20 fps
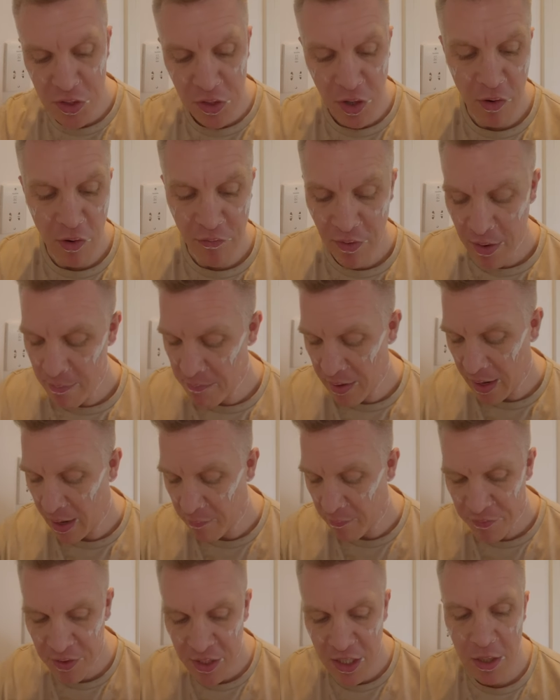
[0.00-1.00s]
to November,
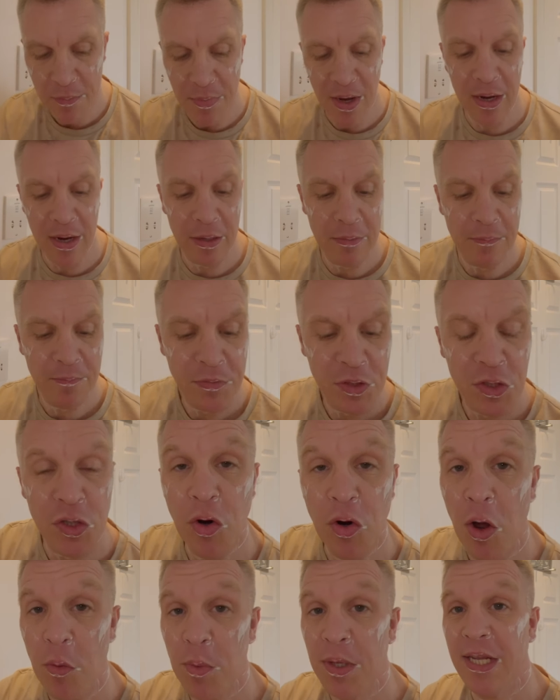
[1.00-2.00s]
I'm thinking about
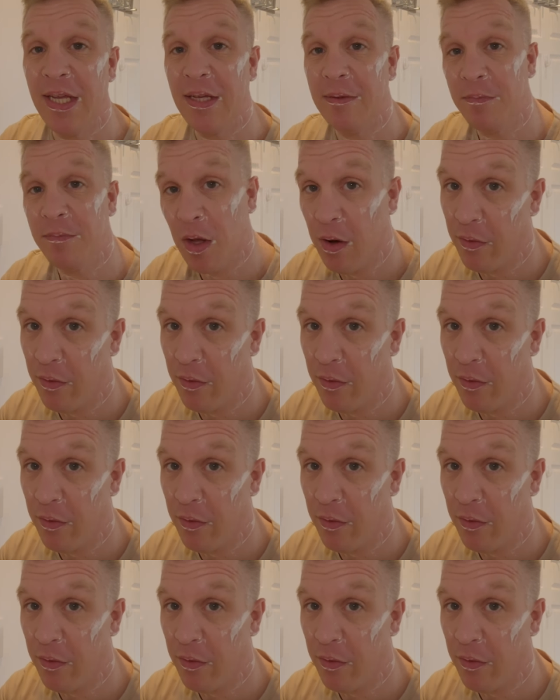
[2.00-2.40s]
growing it,